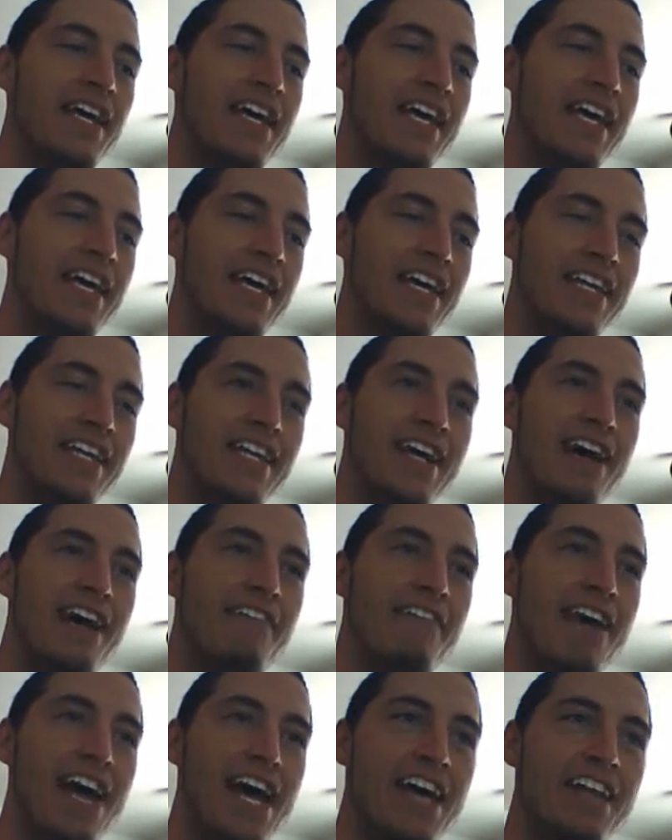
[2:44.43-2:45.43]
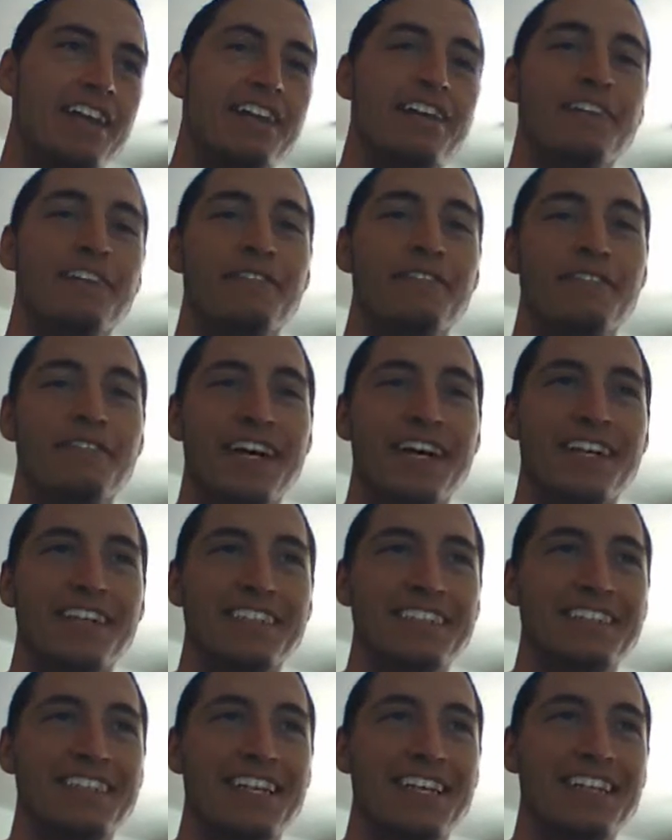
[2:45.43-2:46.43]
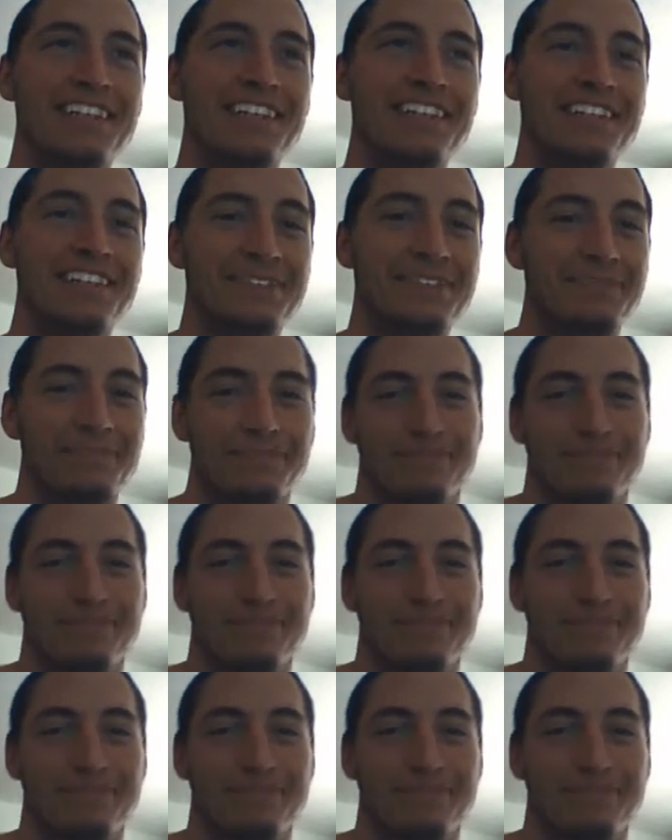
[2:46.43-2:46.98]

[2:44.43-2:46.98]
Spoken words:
and I've had enough of Alexander.